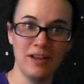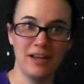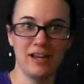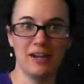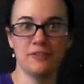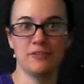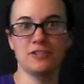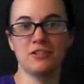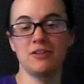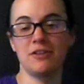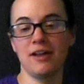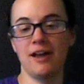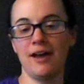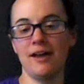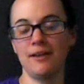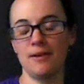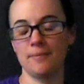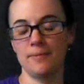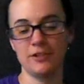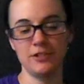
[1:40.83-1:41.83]
and I've still
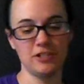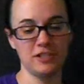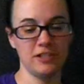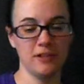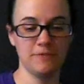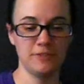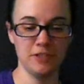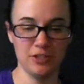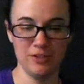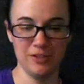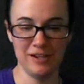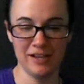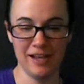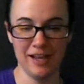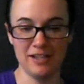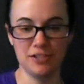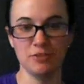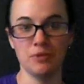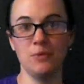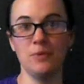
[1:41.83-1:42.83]
got a bunch of stuff to do
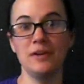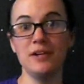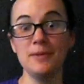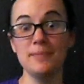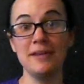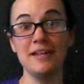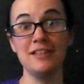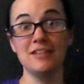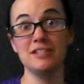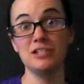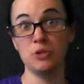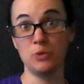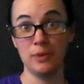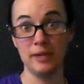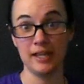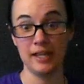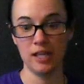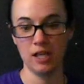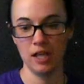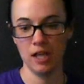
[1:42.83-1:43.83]
tonight, so I wanted to make this
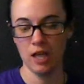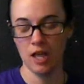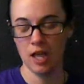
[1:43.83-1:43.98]
quick.